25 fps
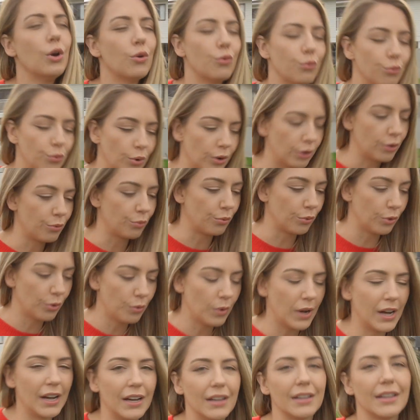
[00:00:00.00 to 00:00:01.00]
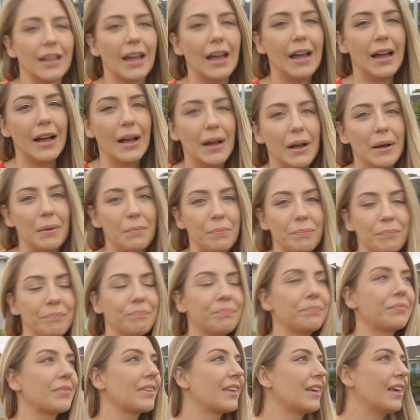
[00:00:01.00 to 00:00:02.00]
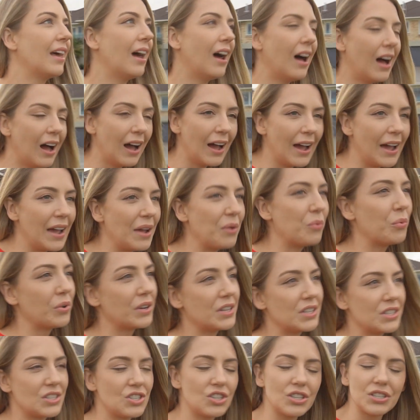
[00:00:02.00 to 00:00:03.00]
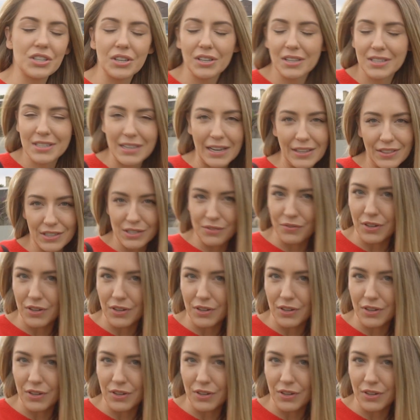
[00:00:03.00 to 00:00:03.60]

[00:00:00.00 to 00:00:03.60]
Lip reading: Rotorua. I was just going to sign this